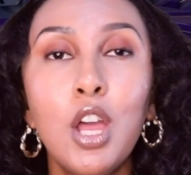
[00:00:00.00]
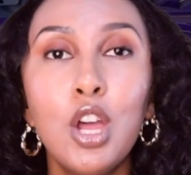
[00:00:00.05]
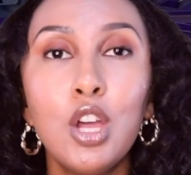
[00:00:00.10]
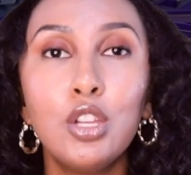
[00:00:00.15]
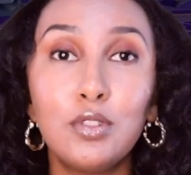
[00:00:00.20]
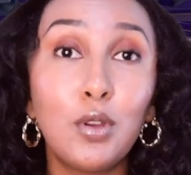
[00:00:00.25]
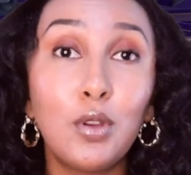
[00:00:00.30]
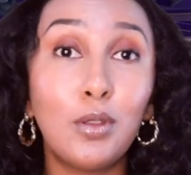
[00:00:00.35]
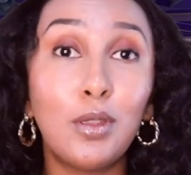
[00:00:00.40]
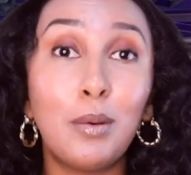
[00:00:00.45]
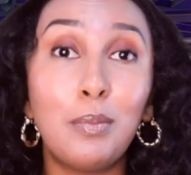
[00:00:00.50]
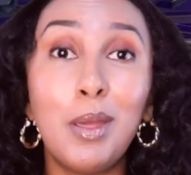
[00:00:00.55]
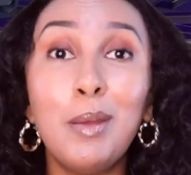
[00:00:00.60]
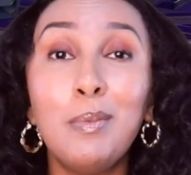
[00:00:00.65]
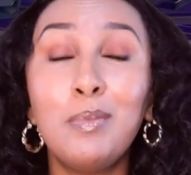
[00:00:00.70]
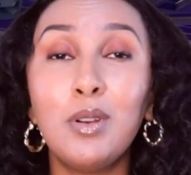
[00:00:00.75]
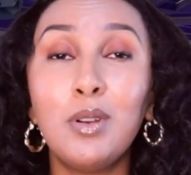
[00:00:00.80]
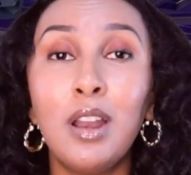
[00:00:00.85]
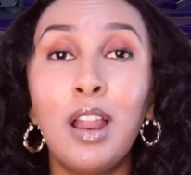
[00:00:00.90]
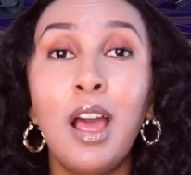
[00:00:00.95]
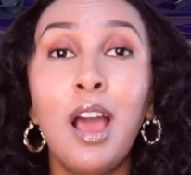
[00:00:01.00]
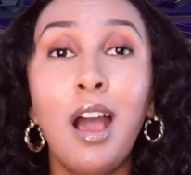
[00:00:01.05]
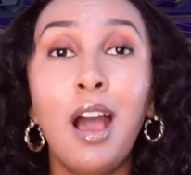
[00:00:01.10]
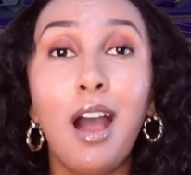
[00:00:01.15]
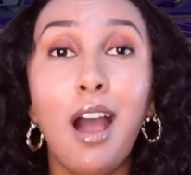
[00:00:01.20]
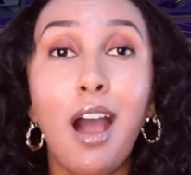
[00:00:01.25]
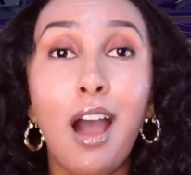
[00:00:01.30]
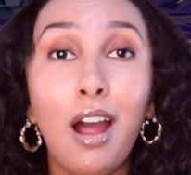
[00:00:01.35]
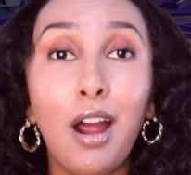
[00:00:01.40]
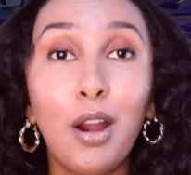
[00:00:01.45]
So the people
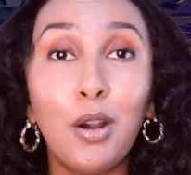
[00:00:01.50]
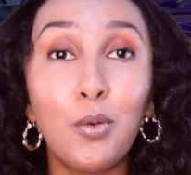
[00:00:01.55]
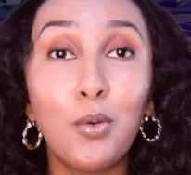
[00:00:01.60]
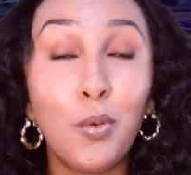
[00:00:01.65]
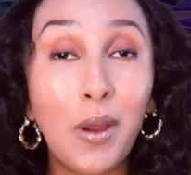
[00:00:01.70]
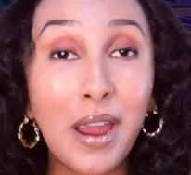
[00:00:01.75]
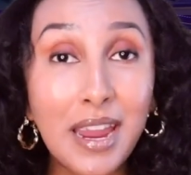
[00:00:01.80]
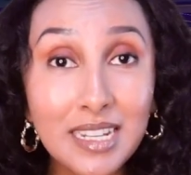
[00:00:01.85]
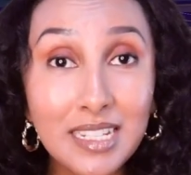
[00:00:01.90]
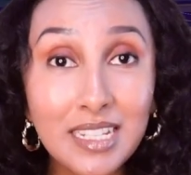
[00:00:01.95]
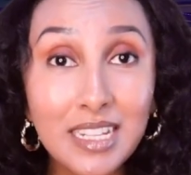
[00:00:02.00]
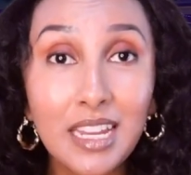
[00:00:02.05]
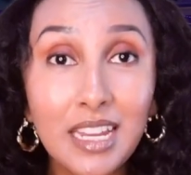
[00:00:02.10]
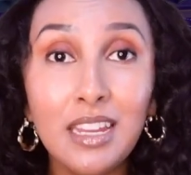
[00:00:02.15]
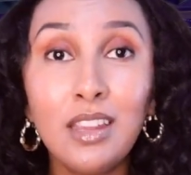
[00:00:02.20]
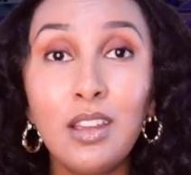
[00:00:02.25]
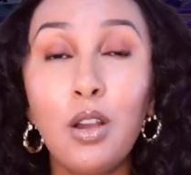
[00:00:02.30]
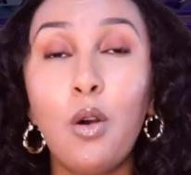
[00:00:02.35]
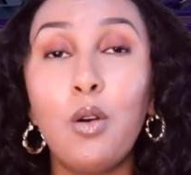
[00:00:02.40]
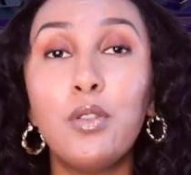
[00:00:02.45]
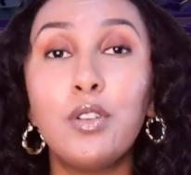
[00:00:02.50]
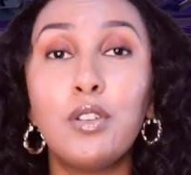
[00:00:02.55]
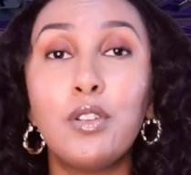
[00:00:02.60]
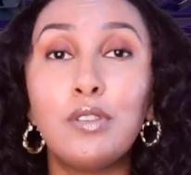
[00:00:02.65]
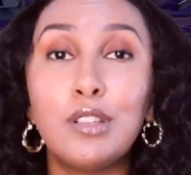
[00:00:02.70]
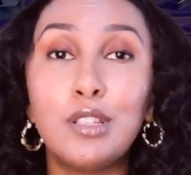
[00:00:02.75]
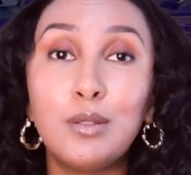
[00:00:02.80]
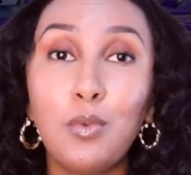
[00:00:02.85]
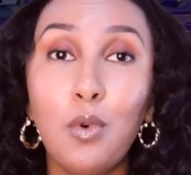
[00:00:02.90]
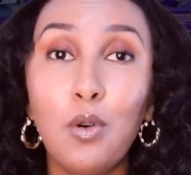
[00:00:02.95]
are waiting on a
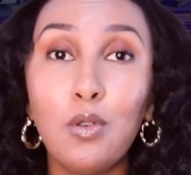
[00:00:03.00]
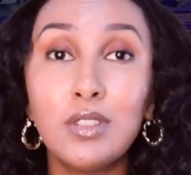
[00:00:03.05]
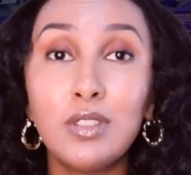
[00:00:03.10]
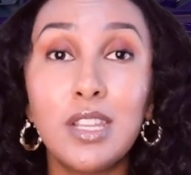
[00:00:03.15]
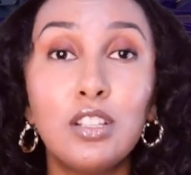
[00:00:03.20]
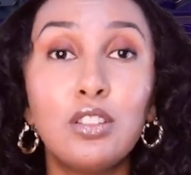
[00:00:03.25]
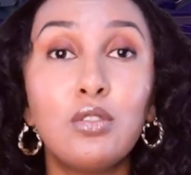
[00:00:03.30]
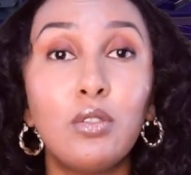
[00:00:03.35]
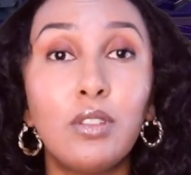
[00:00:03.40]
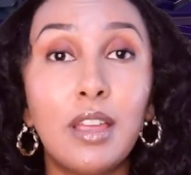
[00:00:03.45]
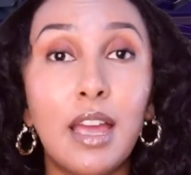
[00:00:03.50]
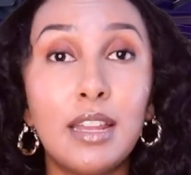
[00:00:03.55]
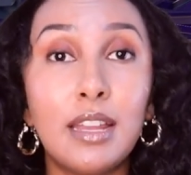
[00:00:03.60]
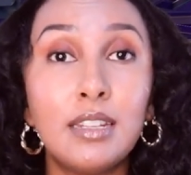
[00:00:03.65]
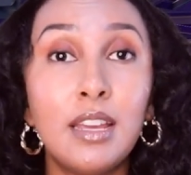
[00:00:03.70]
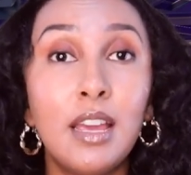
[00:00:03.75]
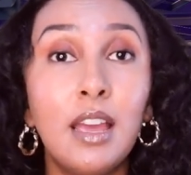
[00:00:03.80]
response so that